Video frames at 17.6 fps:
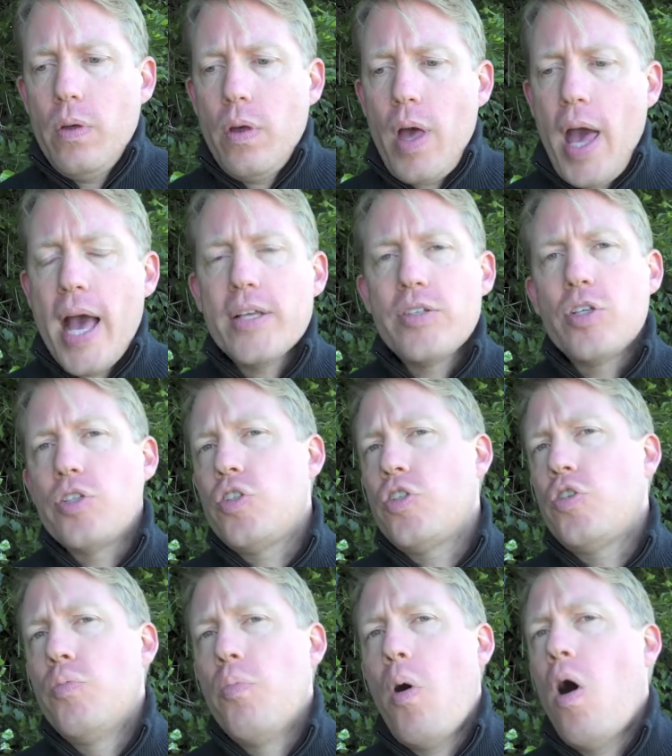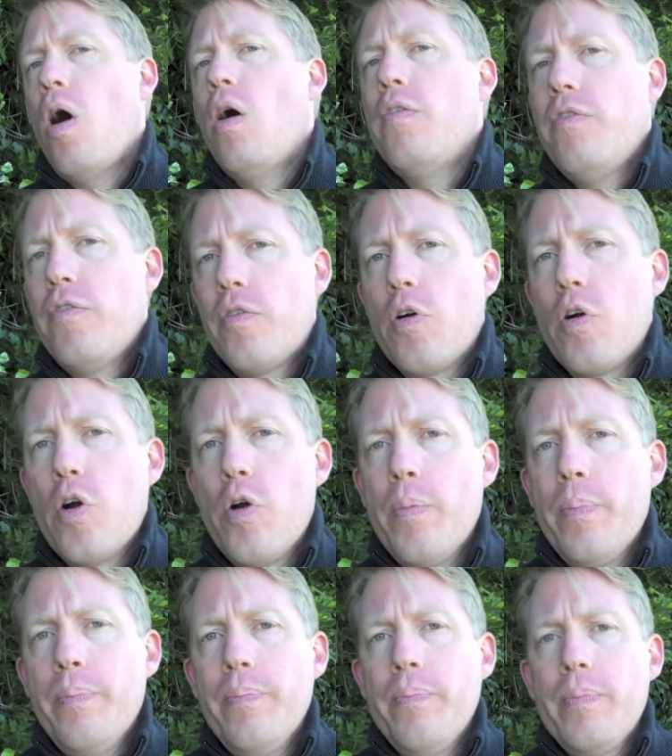as a small
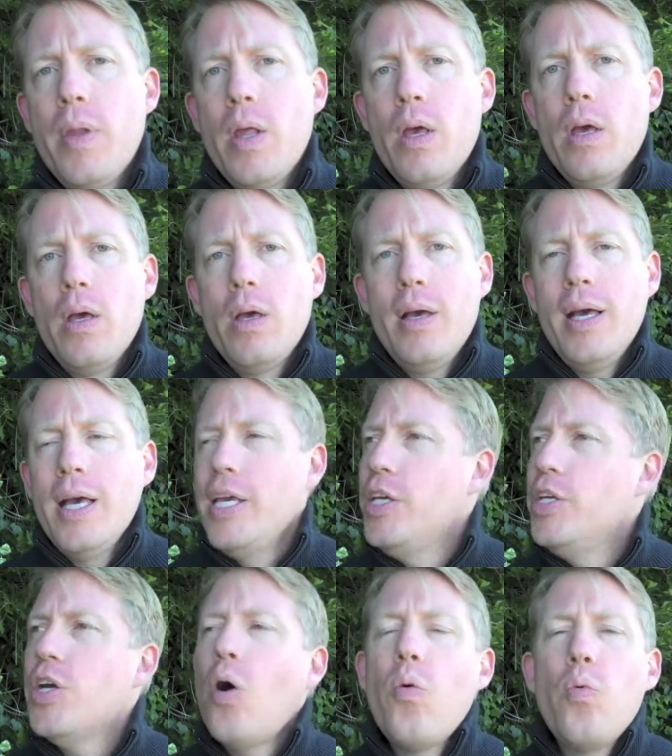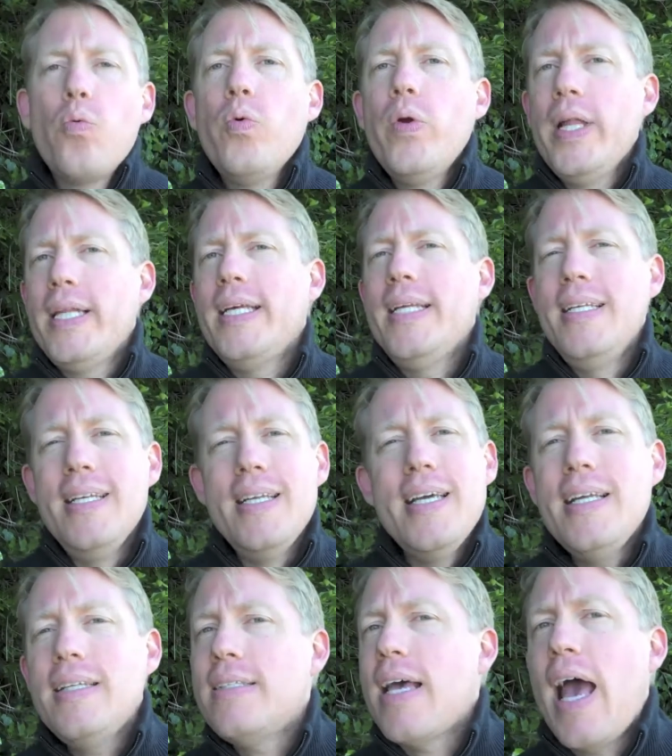firm, you don't really
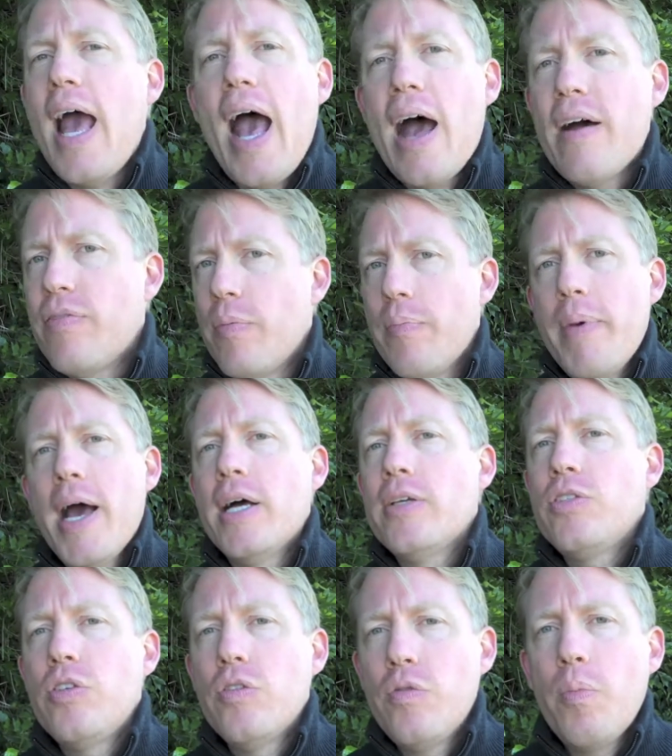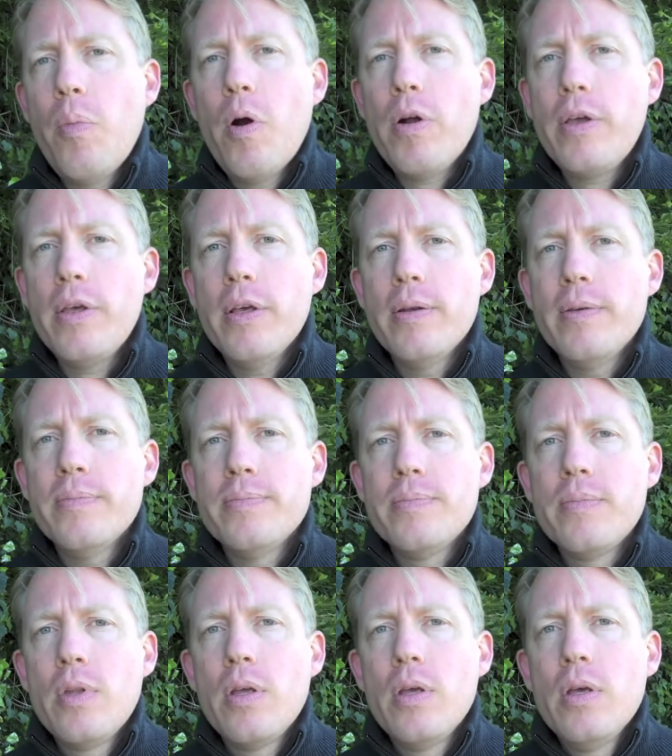need to have a massive market.
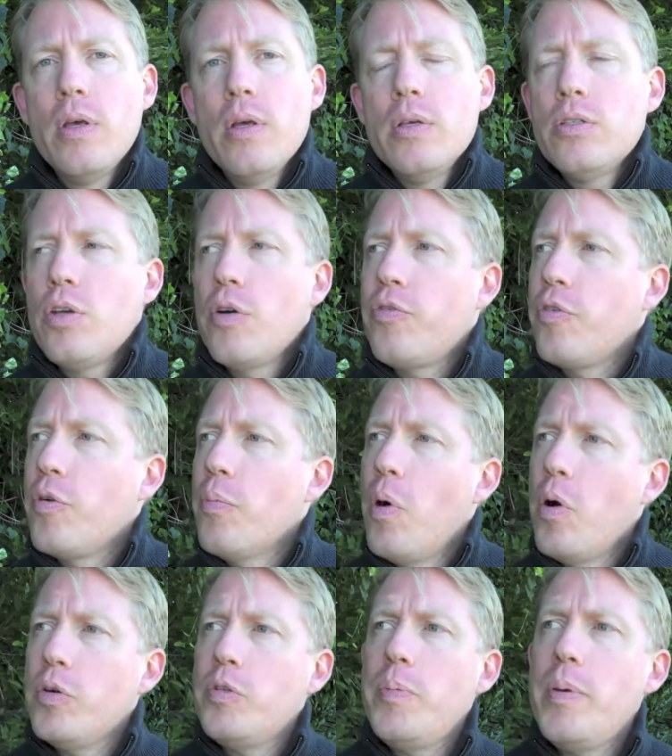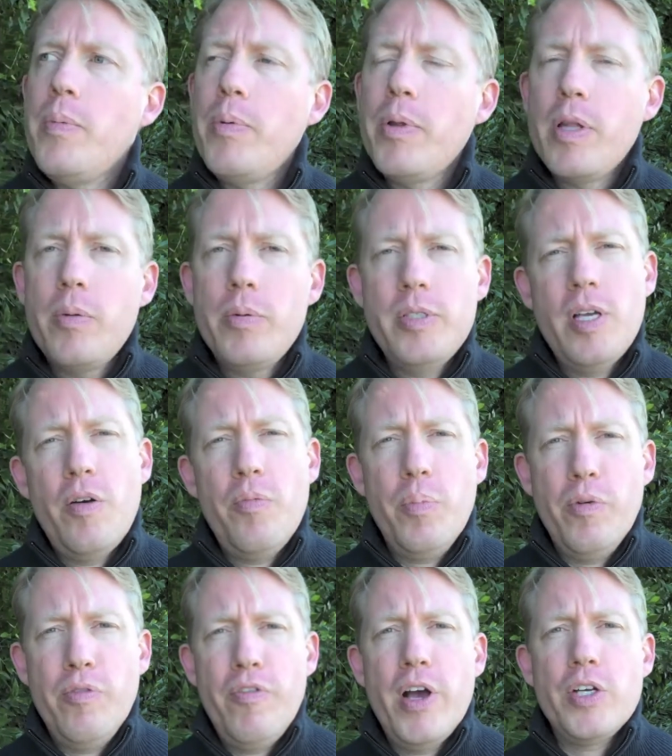So for most people that sell
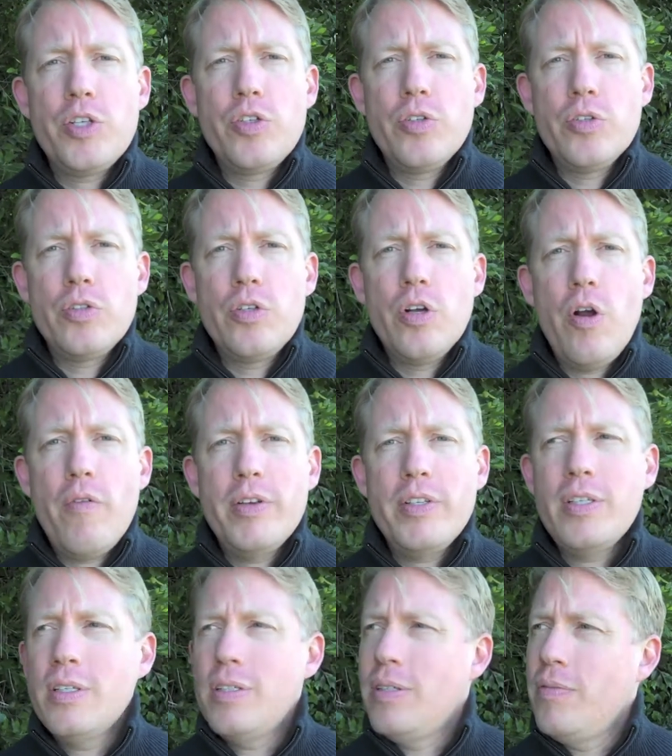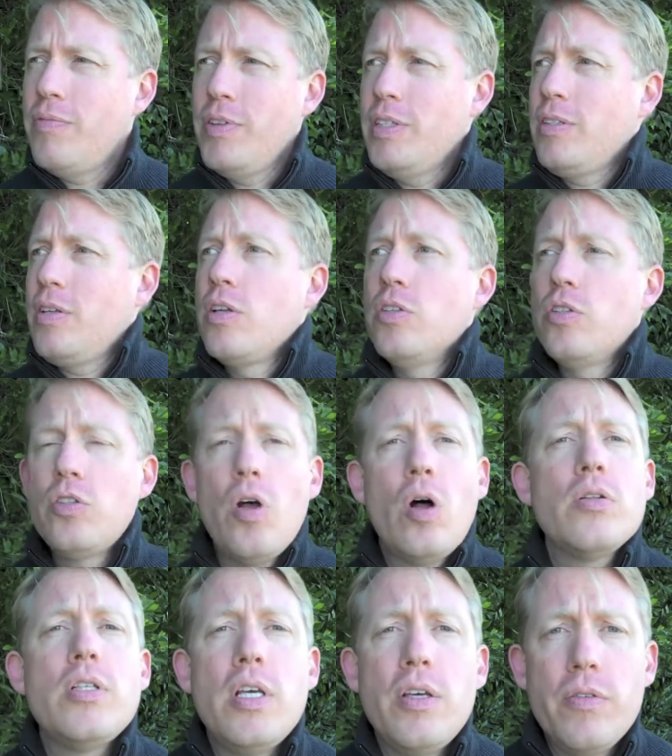professional services, if it's
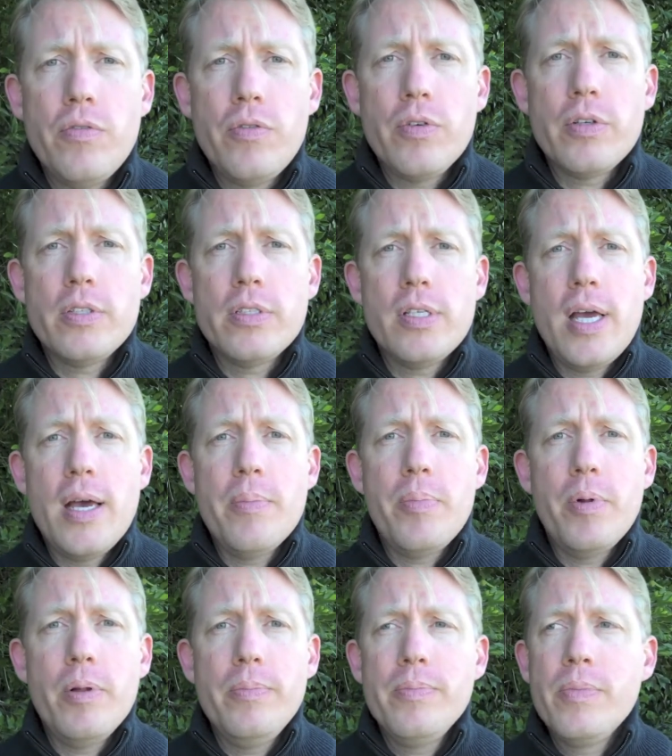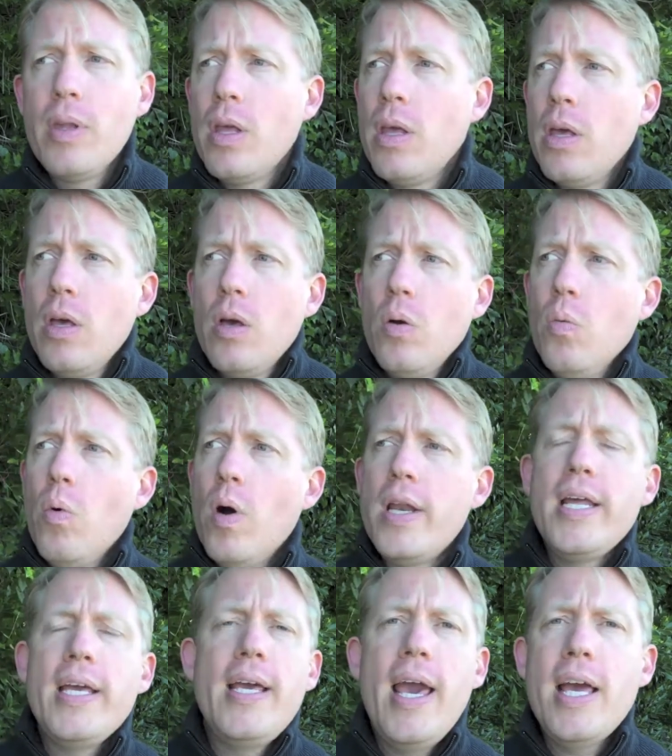consulting, for example,
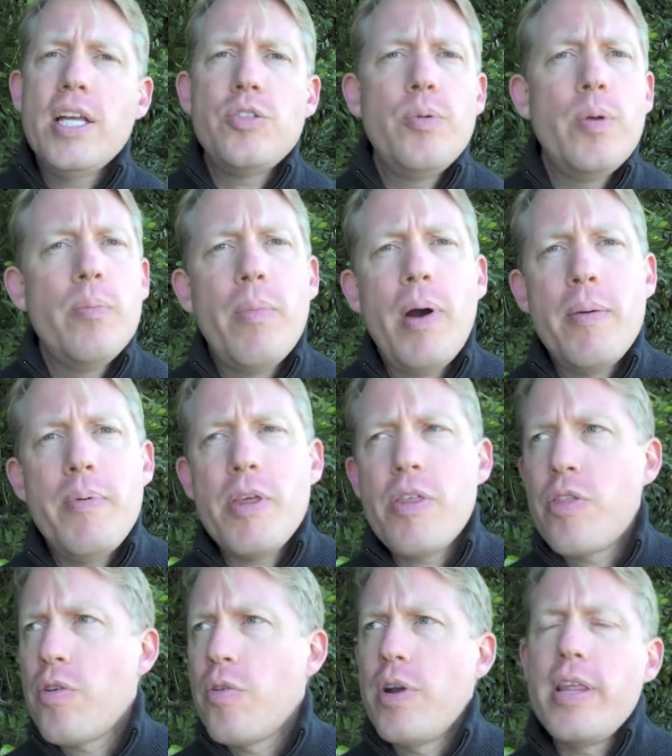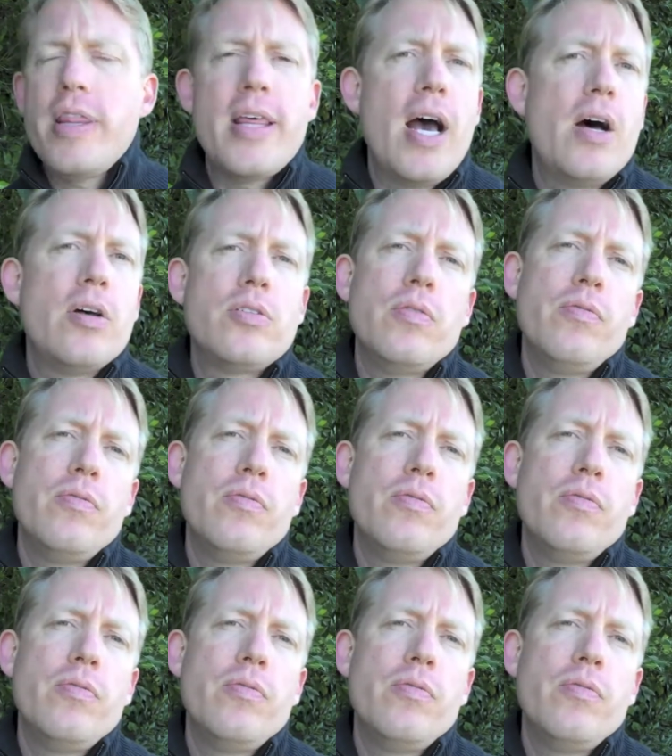one engagement might be $30,000,